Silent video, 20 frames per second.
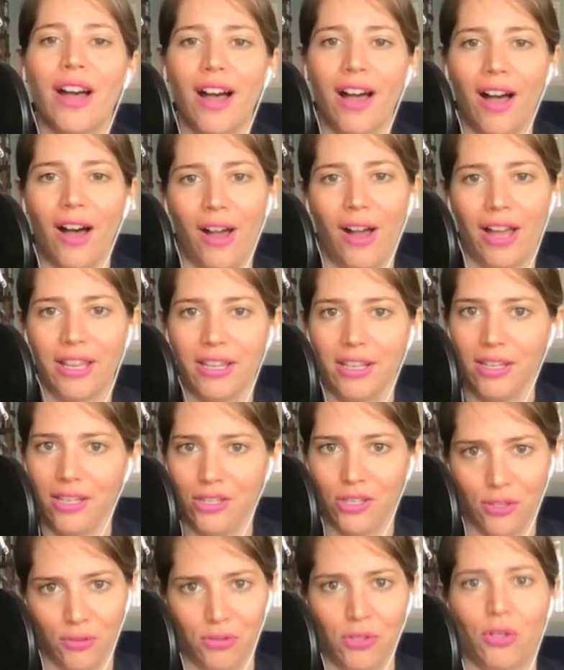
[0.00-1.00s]
on
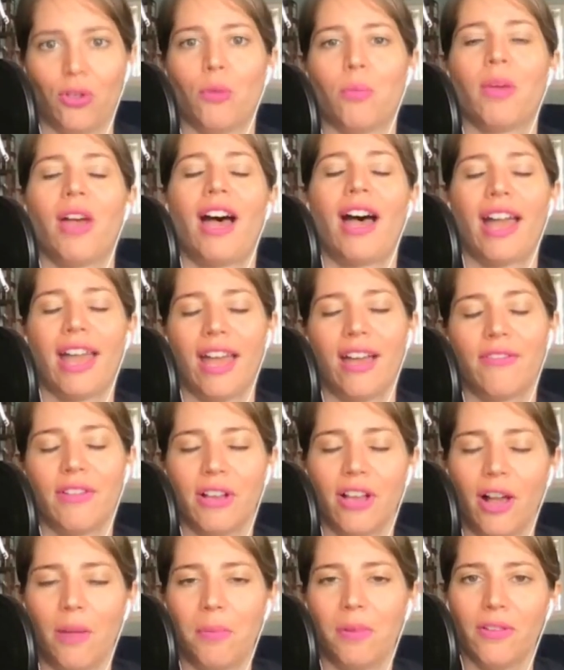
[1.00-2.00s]
YouTube, I have a
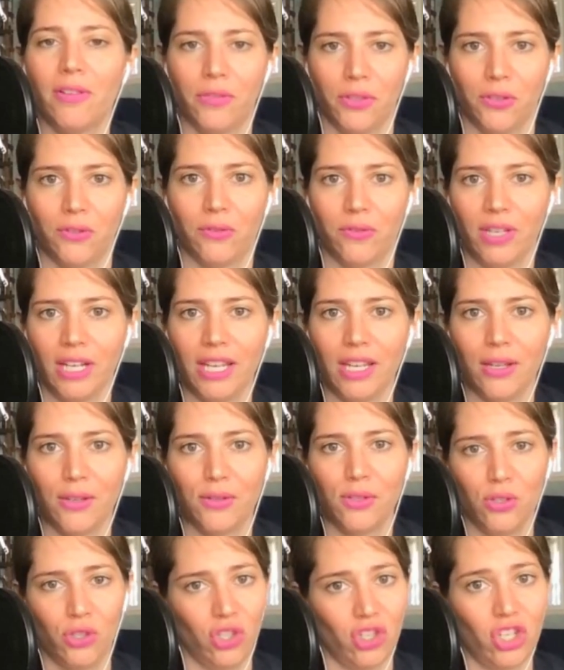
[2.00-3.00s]
couple of new videos
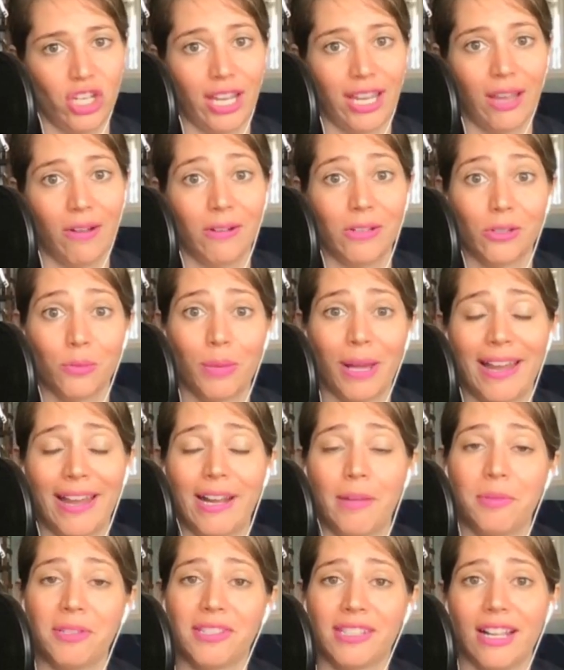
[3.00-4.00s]
you should check out under
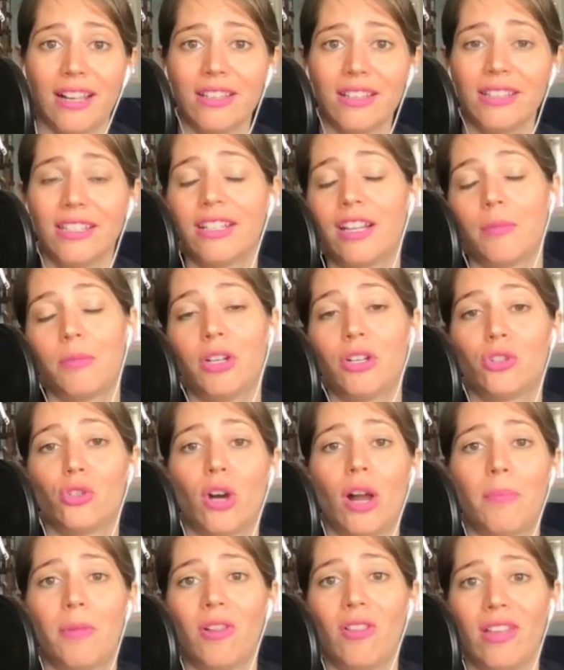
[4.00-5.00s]
Pineapple Skeleton. I'm going to
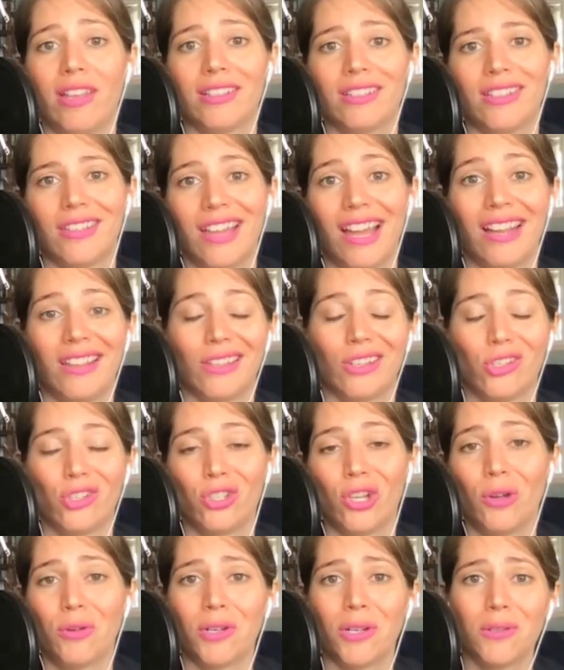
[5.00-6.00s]
drop a link to that in the
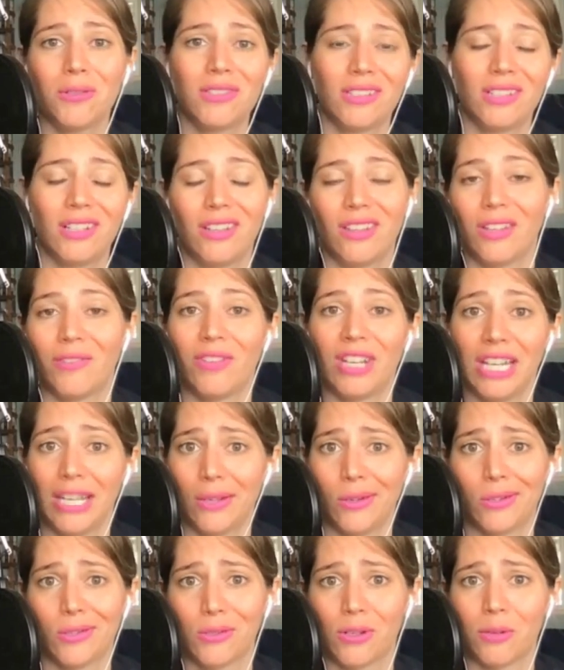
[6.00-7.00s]
show notes and in the video
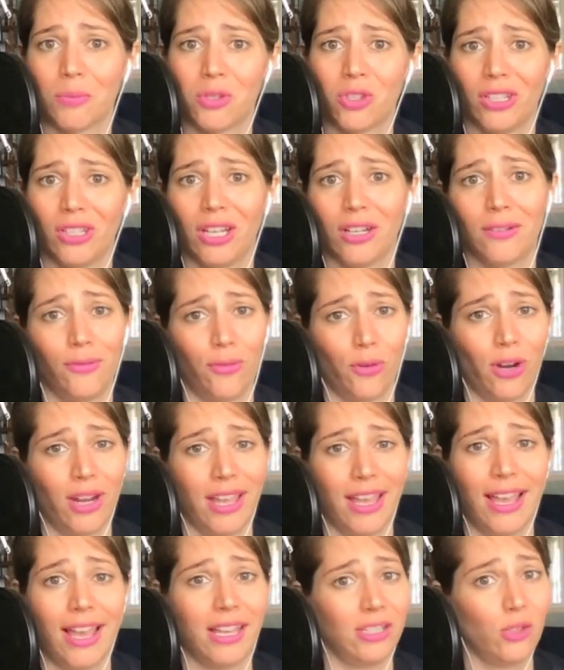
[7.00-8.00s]
description here for you
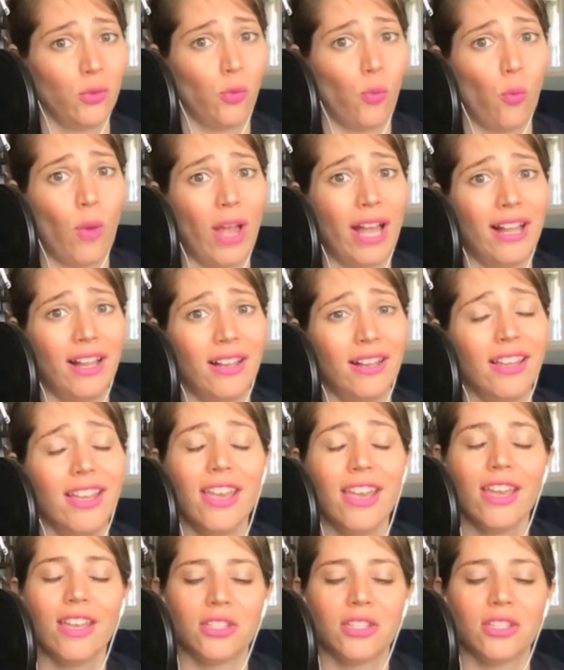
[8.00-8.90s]
as well.